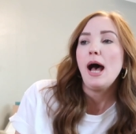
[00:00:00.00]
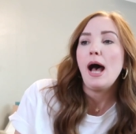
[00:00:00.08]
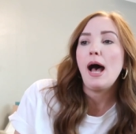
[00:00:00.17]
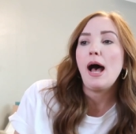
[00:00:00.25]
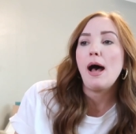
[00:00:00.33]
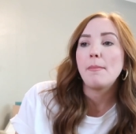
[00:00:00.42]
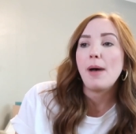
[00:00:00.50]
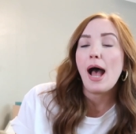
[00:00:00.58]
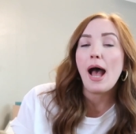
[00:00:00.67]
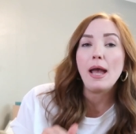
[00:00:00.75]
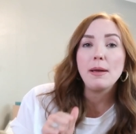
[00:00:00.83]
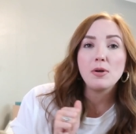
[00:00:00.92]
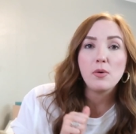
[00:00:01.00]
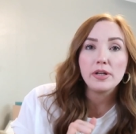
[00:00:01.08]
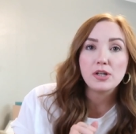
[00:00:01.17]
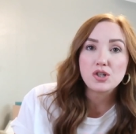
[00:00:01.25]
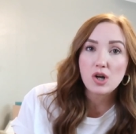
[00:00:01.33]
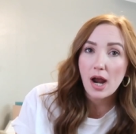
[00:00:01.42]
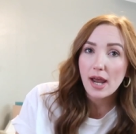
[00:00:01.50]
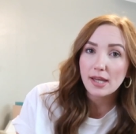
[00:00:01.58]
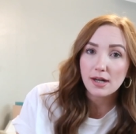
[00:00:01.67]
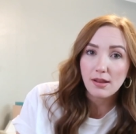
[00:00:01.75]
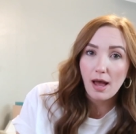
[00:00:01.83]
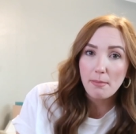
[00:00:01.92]
Um, I'm going to try and
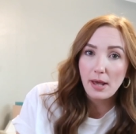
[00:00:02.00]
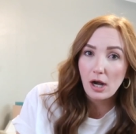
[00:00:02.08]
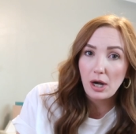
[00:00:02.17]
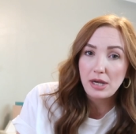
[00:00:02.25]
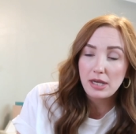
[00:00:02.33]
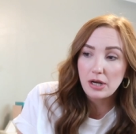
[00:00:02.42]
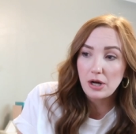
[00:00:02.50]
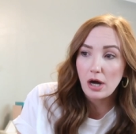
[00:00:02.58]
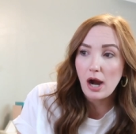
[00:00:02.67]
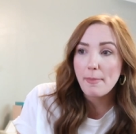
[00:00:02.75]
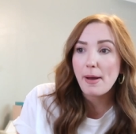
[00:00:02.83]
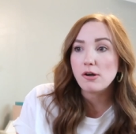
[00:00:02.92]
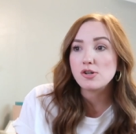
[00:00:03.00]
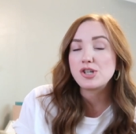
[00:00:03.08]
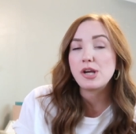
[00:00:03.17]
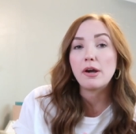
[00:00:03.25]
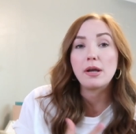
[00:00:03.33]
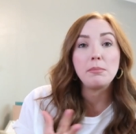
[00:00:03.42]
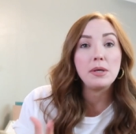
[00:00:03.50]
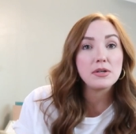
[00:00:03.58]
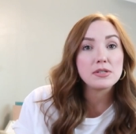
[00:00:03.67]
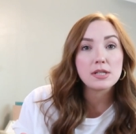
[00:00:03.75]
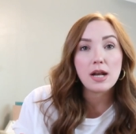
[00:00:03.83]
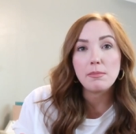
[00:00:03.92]
get a lot better here about sharing
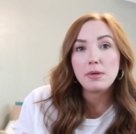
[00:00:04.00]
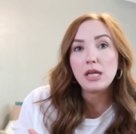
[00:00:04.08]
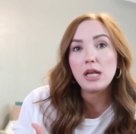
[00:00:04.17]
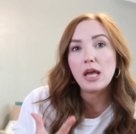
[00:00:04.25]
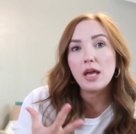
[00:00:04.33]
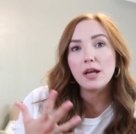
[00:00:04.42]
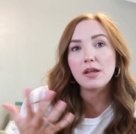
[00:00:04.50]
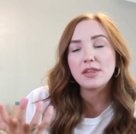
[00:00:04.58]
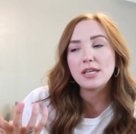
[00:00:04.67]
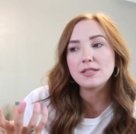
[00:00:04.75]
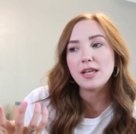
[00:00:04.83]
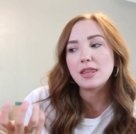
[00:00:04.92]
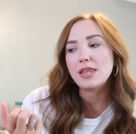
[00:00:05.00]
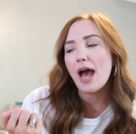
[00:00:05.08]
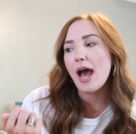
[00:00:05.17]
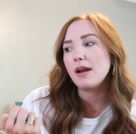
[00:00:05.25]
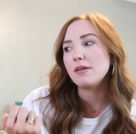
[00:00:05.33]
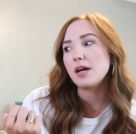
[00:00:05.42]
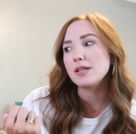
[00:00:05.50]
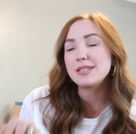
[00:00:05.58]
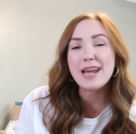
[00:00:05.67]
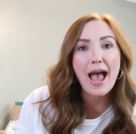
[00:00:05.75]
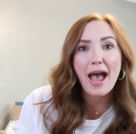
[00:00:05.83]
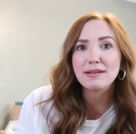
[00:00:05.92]
meals that I'm eating, things like that, uh,
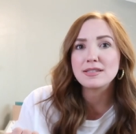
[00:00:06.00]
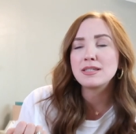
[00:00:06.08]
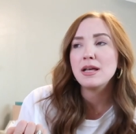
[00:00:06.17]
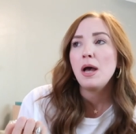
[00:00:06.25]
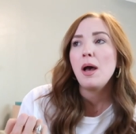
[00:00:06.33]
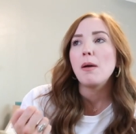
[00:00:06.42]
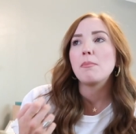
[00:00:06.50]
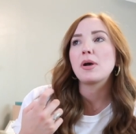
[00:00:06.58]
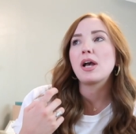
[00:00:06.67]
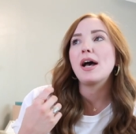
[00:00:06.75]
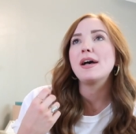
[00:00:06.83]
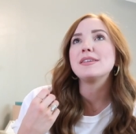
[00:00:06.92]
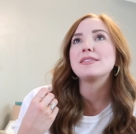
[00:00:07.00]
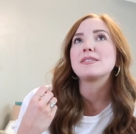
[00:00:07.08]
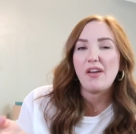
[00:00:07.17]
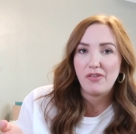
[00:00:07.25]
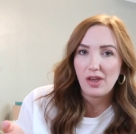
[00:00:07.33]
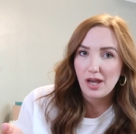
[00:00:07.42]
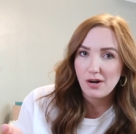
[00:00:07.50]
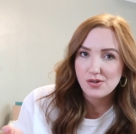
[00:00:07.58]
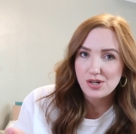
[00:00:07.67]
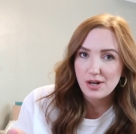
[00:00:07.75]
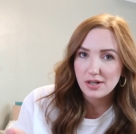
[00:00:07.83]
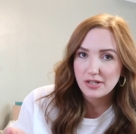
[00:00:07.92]
snacks, because I feel like I don't
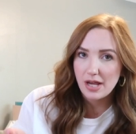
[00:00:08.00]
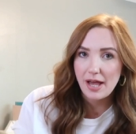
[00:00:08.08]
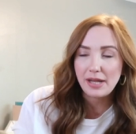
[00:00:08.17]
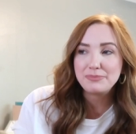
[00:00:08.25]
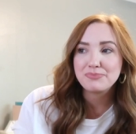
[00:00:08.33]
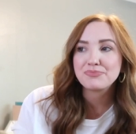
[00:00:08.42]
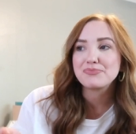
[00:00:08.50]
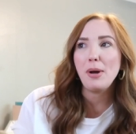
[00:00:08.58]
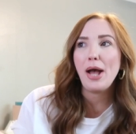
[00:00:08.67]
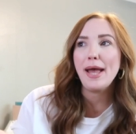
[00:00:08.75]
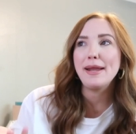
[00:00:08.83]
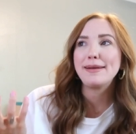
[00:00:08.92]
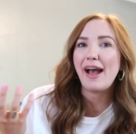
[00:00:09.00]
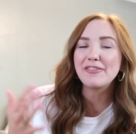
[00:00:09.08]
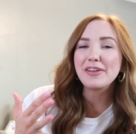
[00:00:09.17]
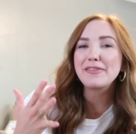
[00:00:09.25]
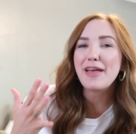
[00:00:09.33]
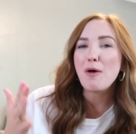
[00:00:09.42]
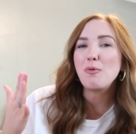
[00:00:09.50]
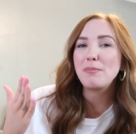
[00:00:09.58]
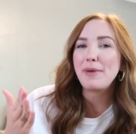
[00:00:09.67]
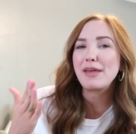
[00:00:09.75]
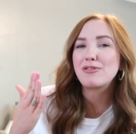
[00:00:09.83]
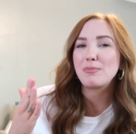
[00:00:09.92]
share it a ton, but I feel like that will
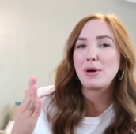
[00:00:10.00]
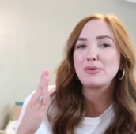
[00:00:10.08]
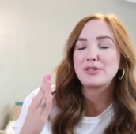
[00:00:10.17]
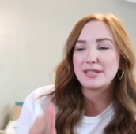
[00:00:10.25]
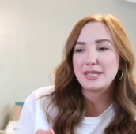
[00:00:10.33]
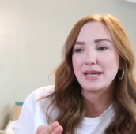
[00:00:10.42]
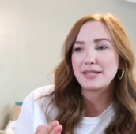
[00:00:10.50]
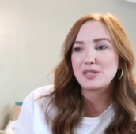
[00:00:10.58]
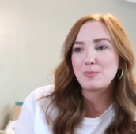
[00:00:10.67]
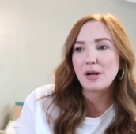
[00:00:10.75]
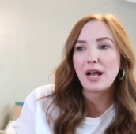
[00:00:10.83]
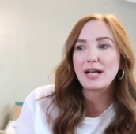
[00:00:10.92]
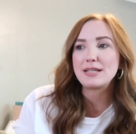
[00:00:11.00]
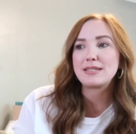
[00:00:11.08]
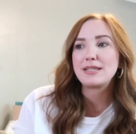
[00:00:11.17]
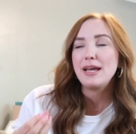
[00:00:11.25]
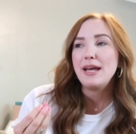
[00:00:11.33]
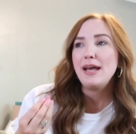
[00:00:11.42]
make the most sense because